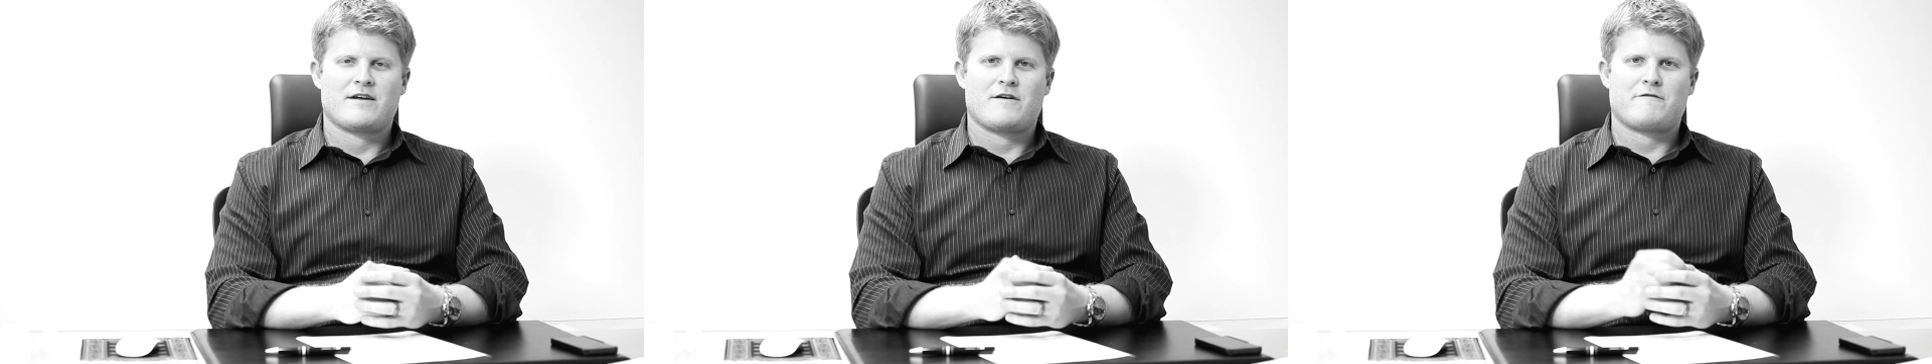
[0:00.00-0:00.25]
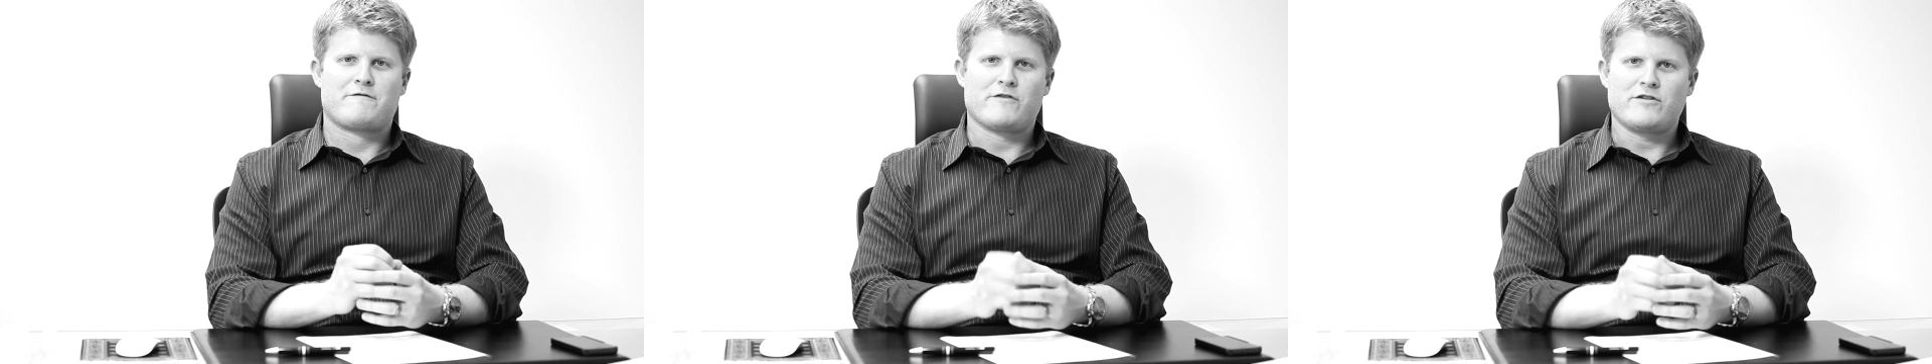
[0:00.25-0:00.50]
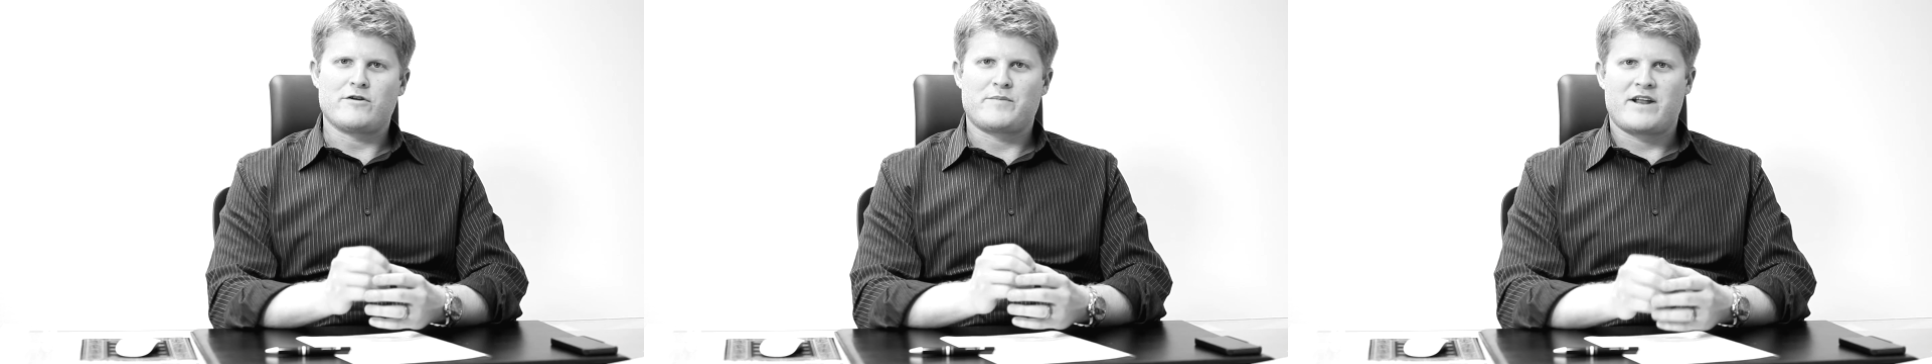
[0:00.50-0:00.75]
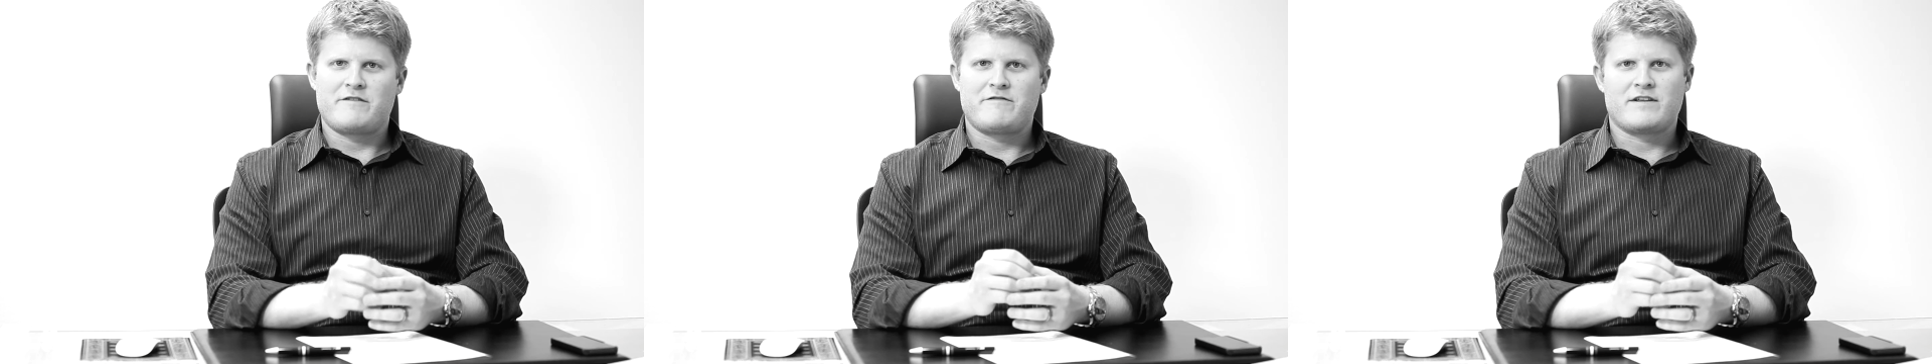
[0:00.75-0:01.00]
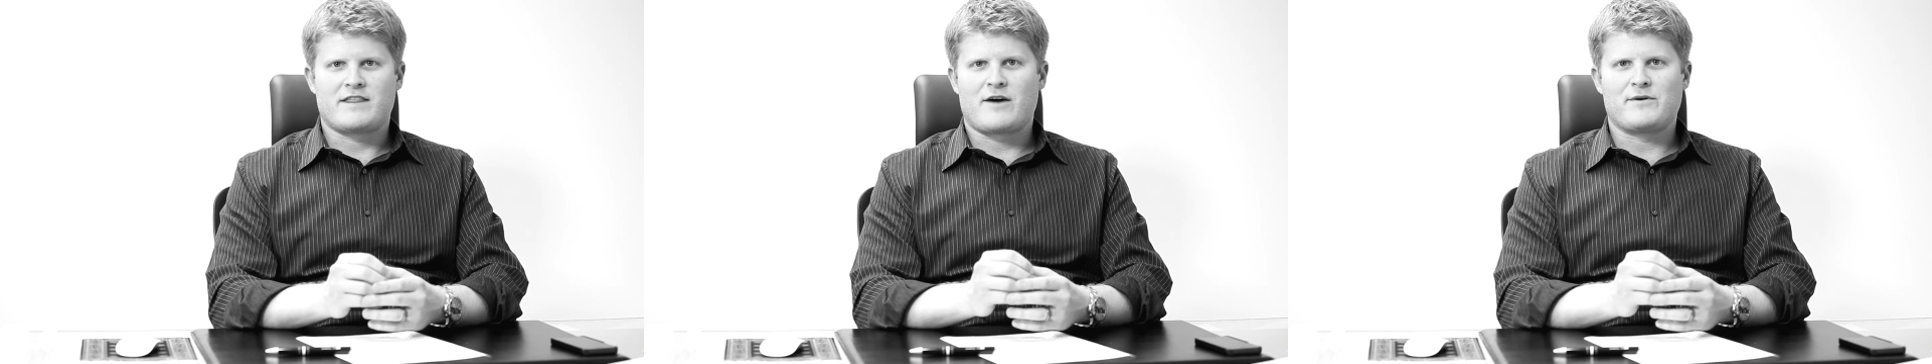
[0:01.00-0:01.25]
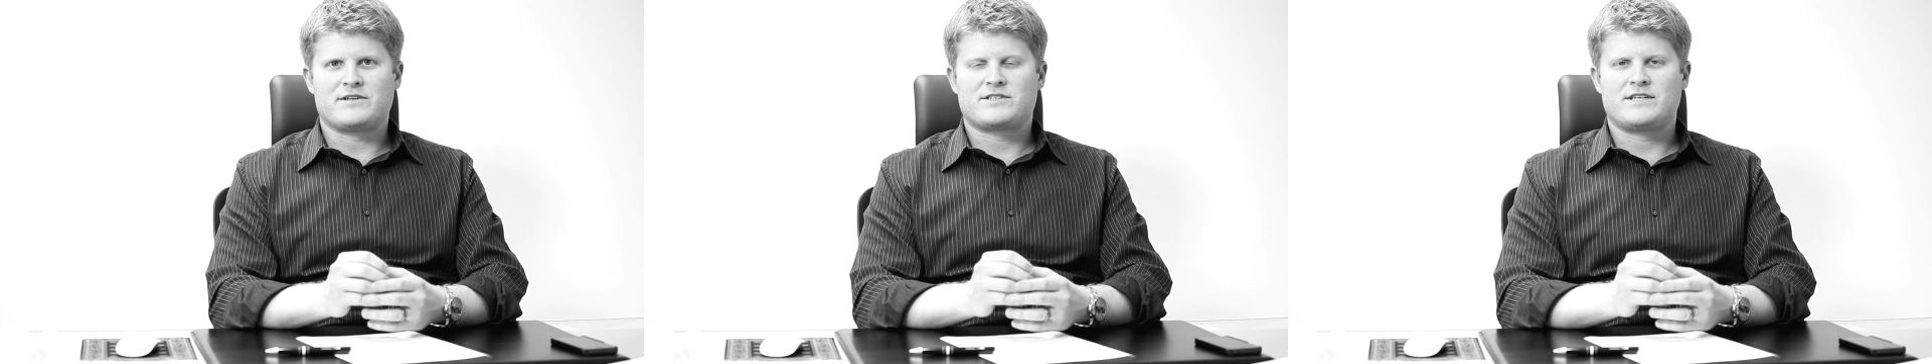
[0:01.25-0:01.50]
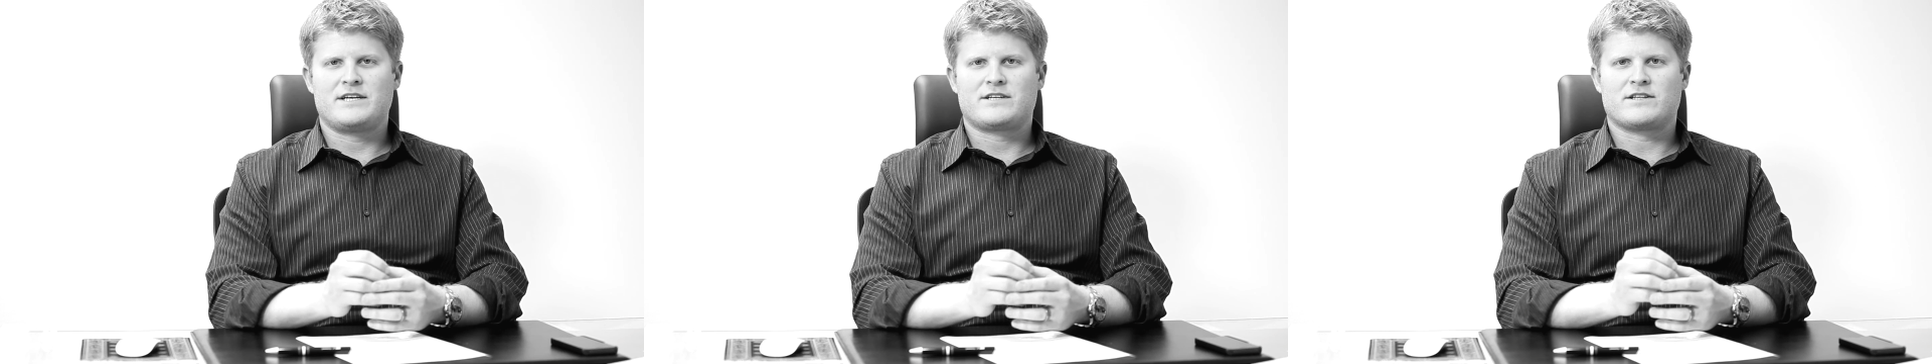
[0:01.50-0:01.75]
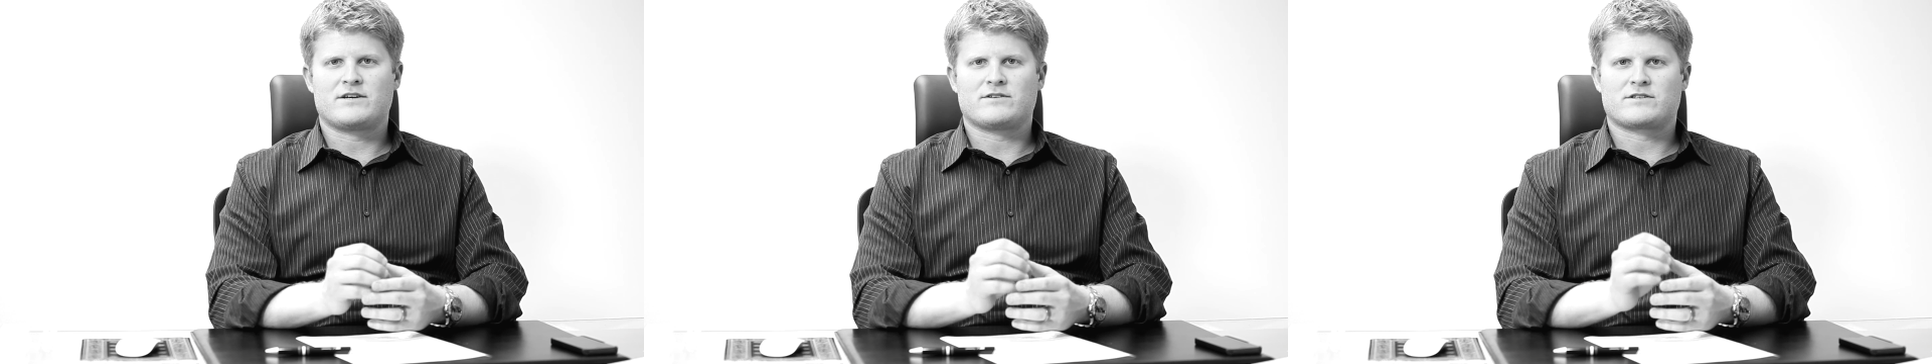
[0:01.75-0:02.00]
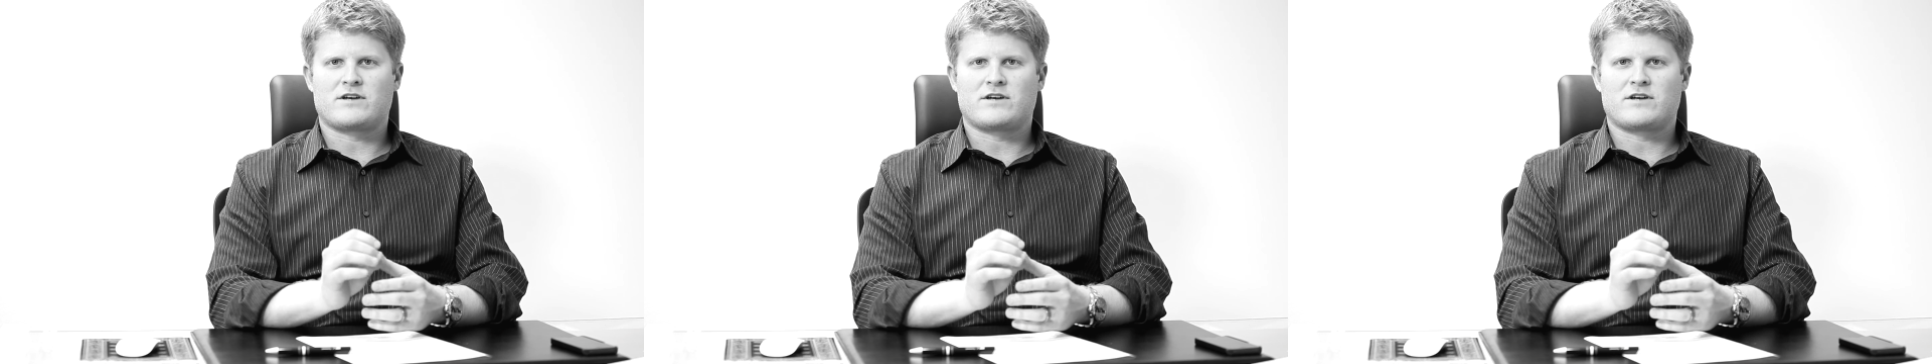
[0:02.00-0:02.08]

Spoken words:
Further benefit that we see to those